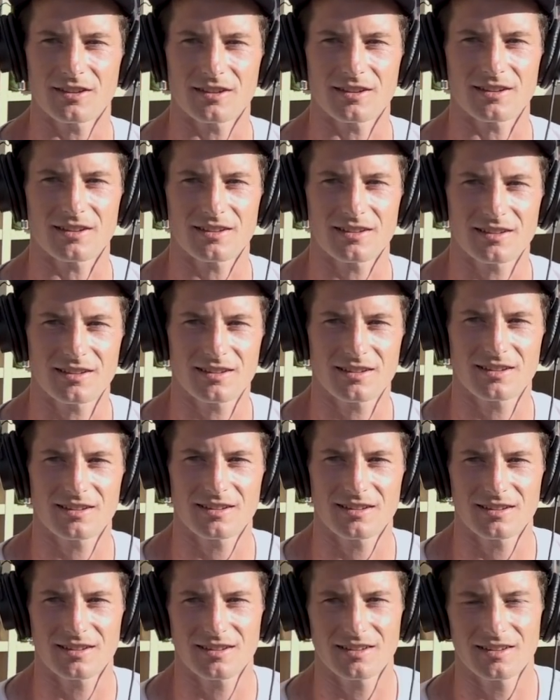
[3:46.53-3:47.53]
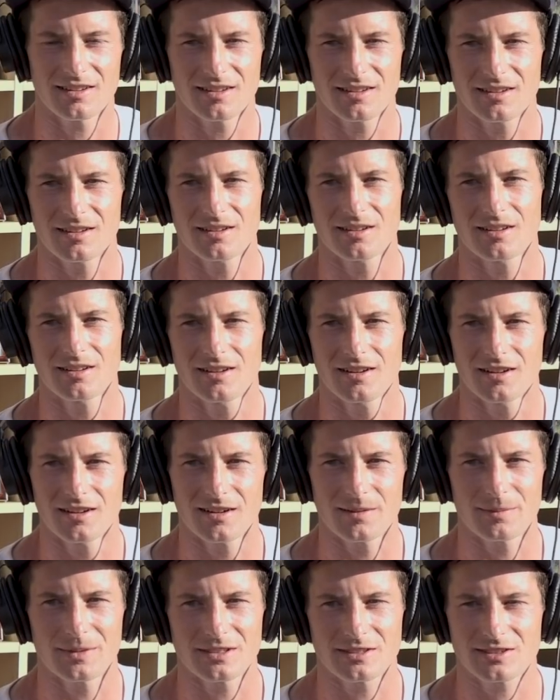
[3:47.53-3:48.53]
yeah, no, for sure.
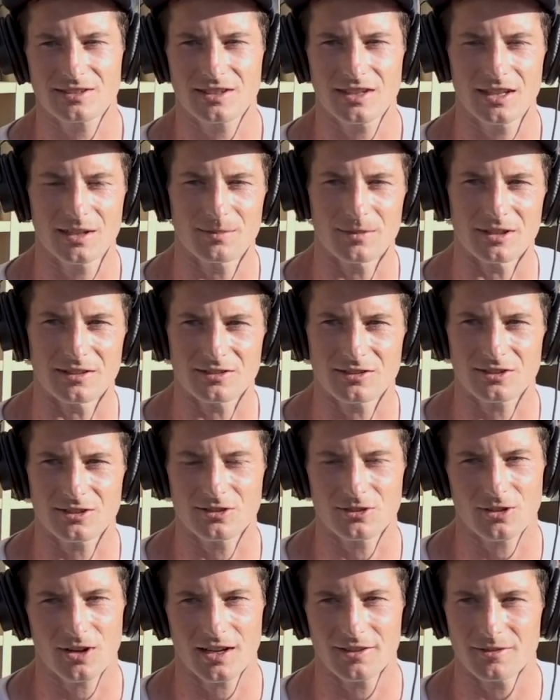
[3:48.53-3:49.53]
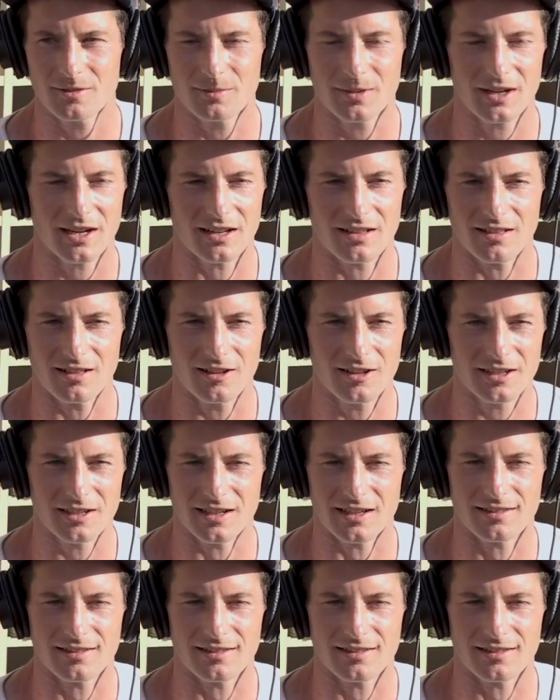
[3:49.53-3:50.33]
Been scheming, just driving by, looking